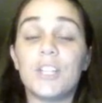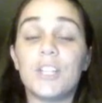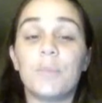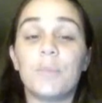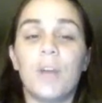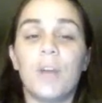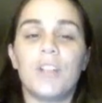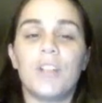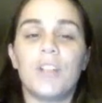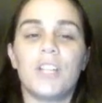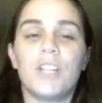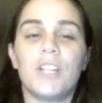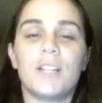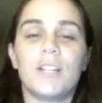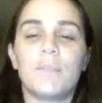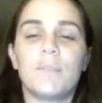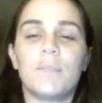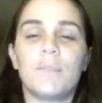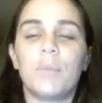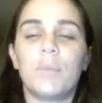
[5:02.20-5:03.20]
On Project
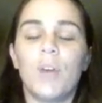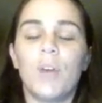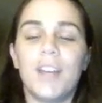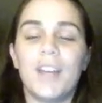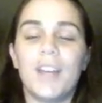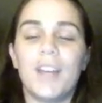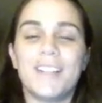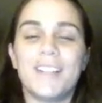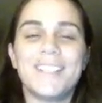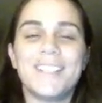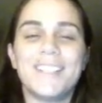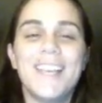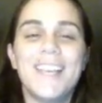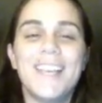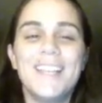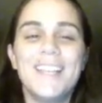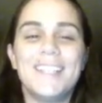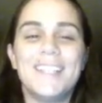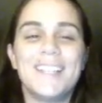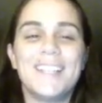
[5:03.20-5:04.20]
product
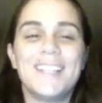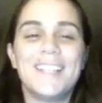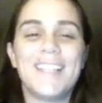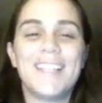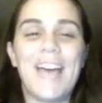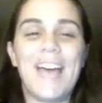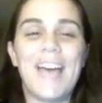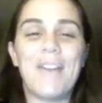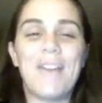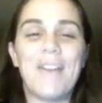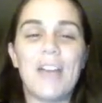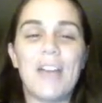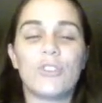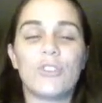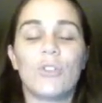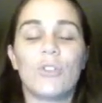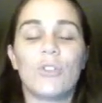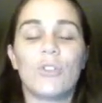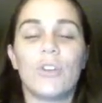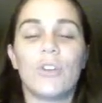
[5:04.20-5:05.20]
does have
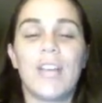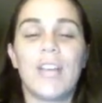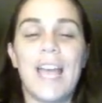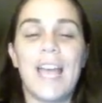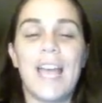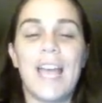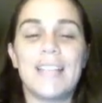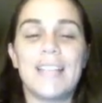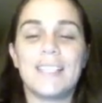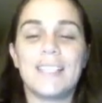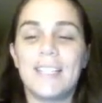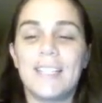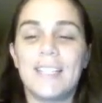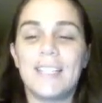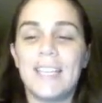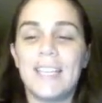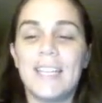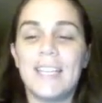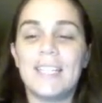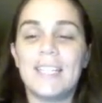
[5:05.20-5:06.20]
hydrochloric acid
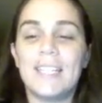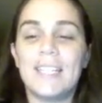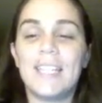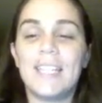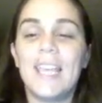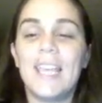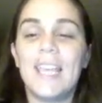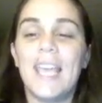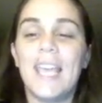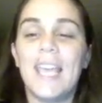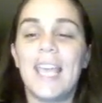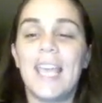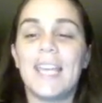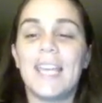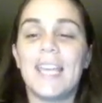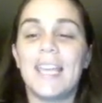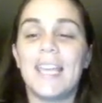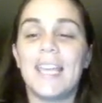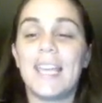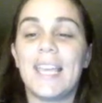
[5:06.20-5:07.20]
in it,
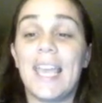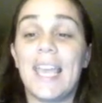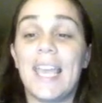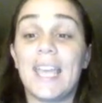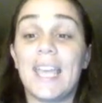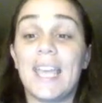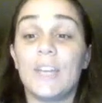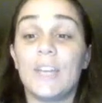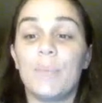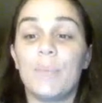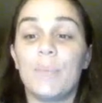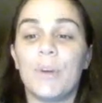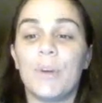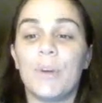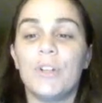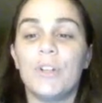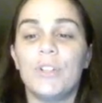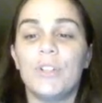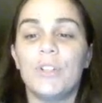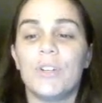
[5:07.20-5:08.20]
and it can
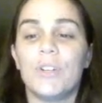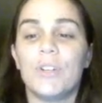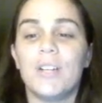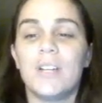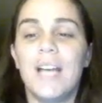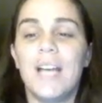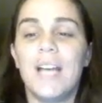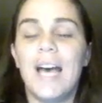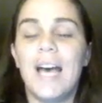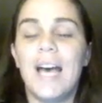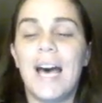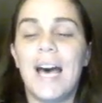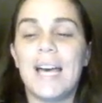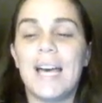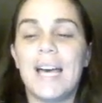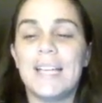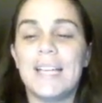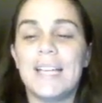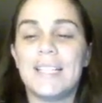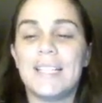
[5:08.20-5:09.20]
burn your
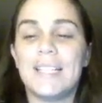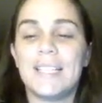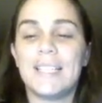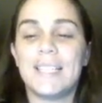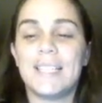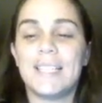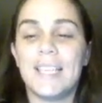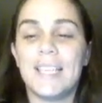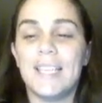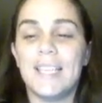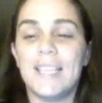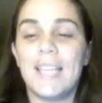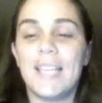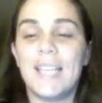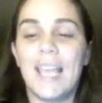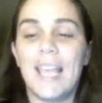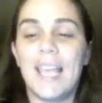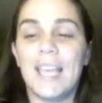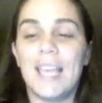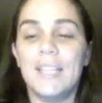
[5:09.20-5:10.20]
eyes, skin,
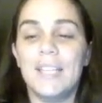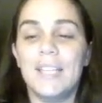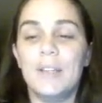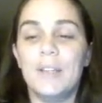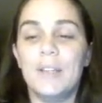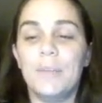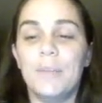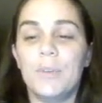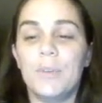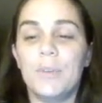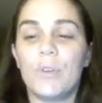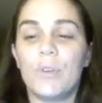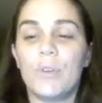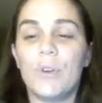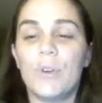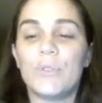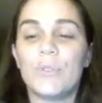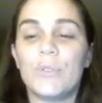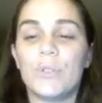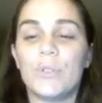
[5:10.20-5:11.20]
and
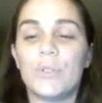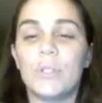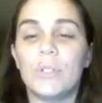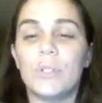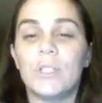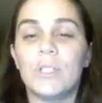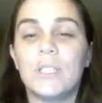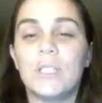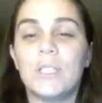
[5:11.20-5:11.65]
mucosal